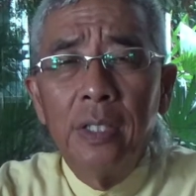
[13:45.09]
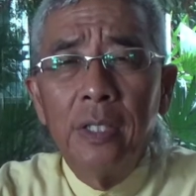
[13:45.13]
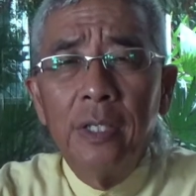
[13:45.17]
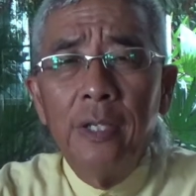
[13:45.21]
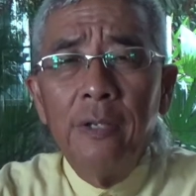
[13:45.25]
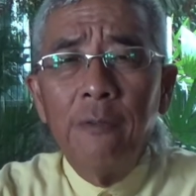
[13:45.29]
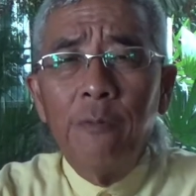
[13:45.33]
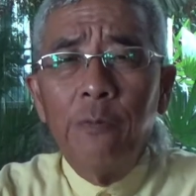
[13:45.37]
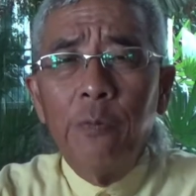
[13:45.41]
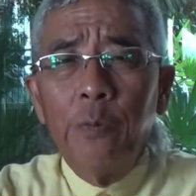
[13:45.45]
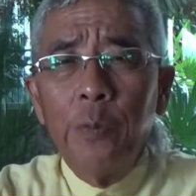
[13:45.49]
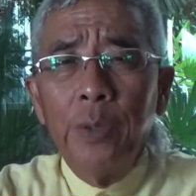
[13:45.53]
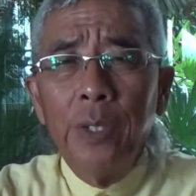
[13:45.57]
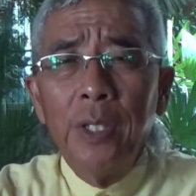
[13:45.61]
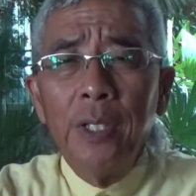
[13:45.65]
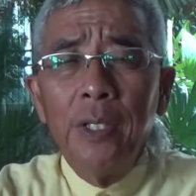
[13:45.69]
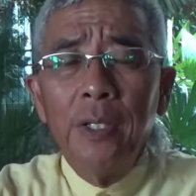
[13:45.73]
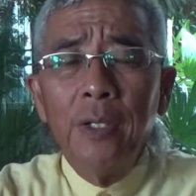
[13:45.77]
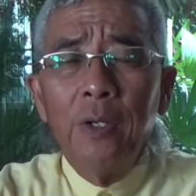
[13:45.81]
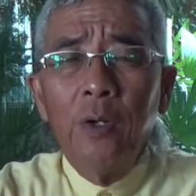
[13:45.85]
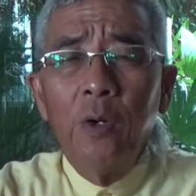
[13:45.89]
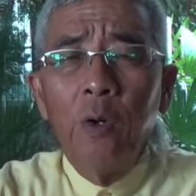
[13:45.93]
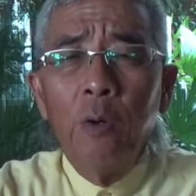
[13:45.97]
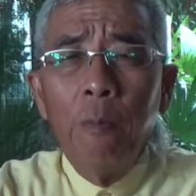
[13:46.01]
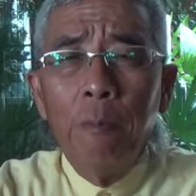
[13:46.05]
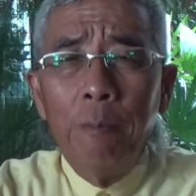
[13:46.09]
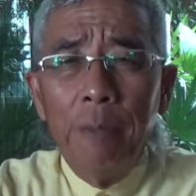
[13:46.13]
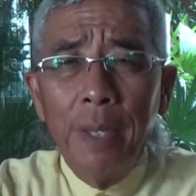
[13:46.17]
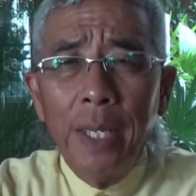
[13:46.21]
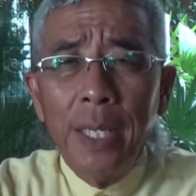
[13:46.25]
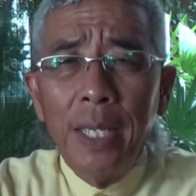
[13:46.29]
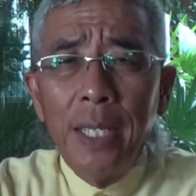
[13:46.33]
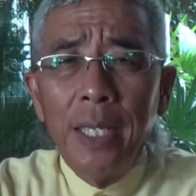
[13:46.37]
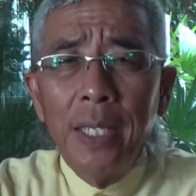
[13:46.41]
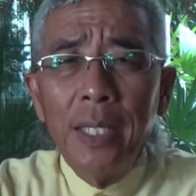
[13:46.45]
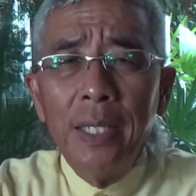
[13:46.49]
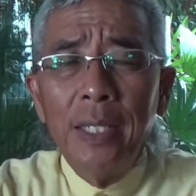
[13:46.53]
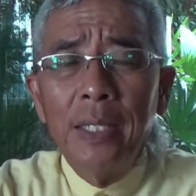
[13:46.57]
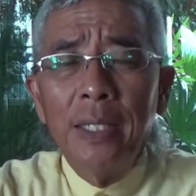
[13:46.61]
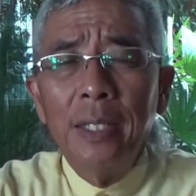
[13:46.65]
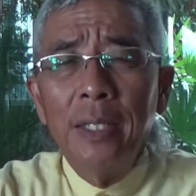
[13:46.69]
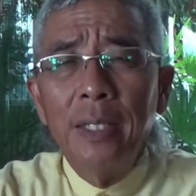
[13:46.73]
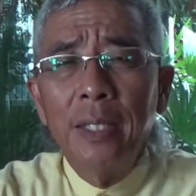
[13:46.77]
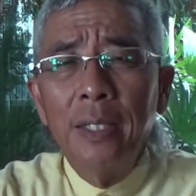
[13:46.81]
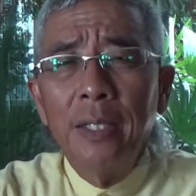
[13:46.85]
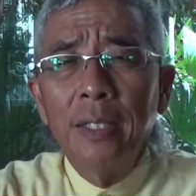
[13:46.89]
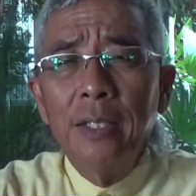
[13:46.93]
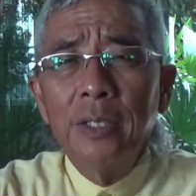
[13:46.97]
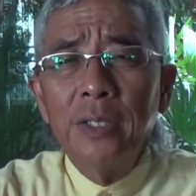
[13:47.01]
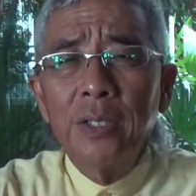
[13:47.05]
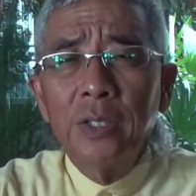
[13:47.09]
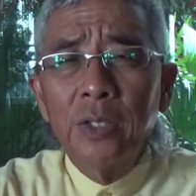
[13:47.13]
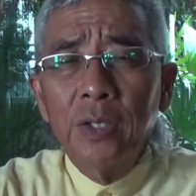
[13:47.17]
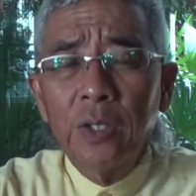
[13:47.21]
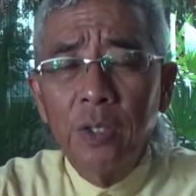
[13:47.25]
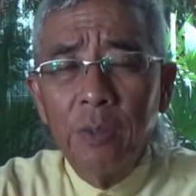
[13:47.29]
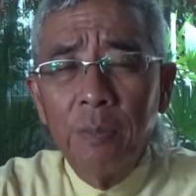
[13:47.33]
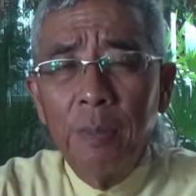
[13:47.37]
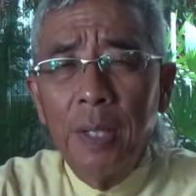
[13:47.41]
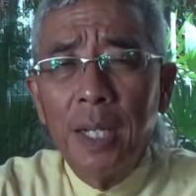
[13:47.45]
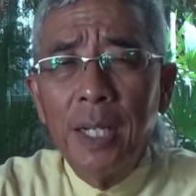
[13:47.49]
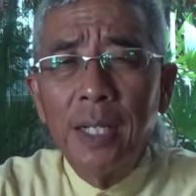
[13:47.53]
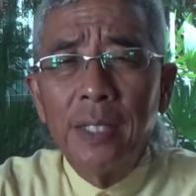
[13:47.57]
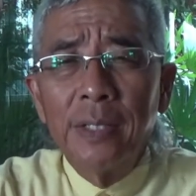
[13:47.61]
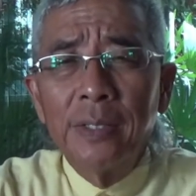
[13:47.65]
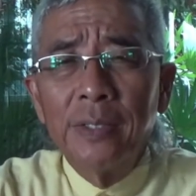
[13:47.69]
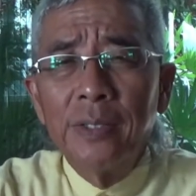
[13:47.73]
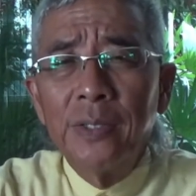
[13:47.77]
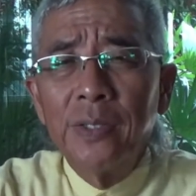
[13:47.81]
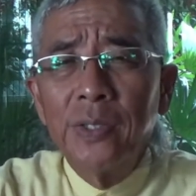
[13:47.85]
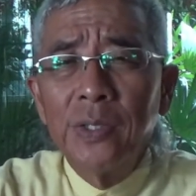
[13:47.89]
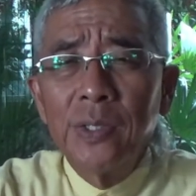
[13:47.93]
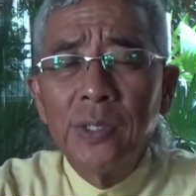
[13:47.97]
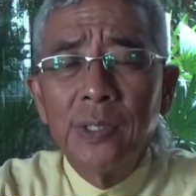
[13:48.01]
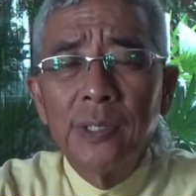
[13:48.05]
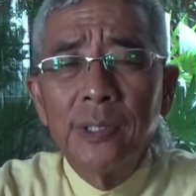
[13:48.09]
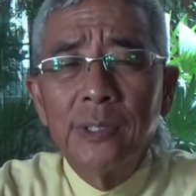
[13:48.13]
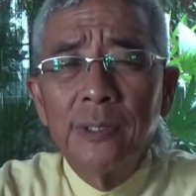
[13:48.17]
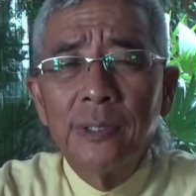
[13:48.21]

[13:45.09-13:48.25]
If we obey His commands,